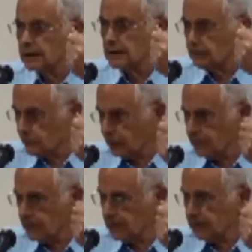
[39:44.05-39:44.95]

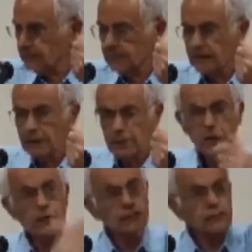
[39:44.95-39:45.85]
injustice,
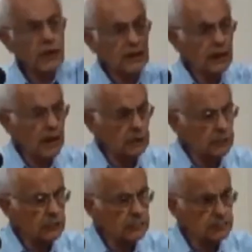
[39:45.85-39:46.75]
he's crying
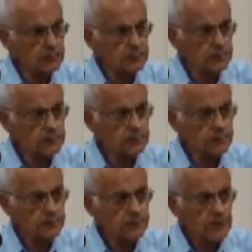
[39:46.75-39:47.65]
out.
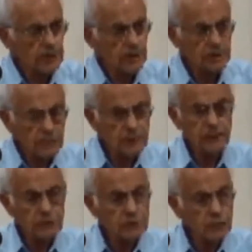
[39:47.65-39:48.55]
But in
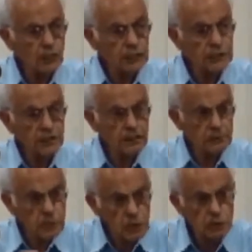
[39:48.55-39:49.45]
this story,
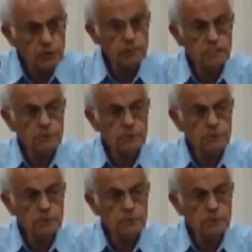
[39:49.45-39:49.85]
he's mute.